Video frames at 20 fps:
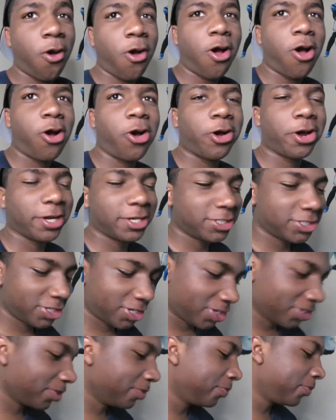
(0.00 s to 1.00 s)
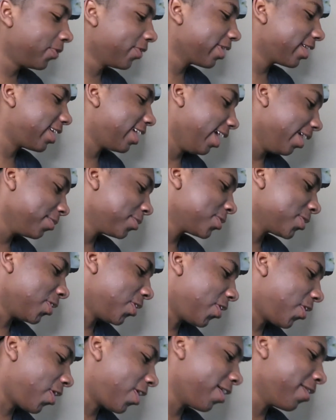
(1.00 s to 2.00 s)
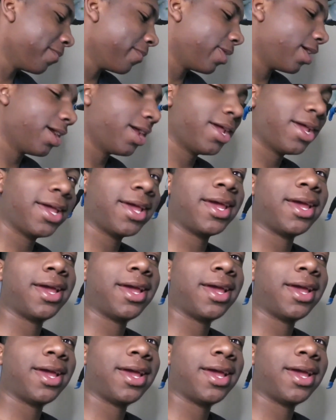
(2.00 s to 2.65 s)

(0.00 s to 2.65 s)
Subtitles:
Alright, y'all, your boy capped so hard, man.